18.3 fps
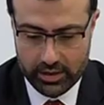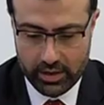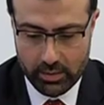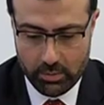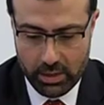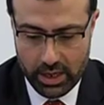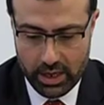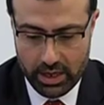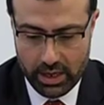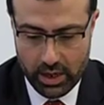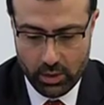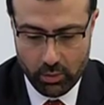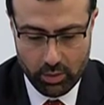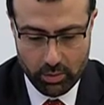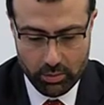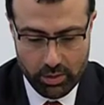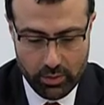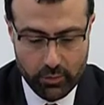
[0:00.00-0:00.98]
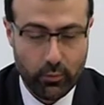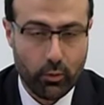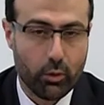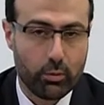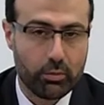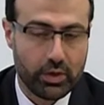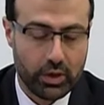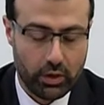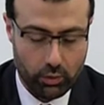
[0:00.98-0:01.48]
the media will be
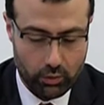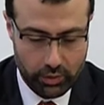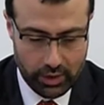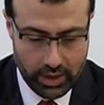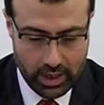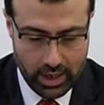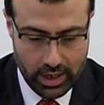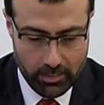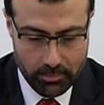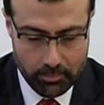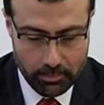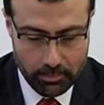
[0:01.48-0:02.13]
informed accordingly.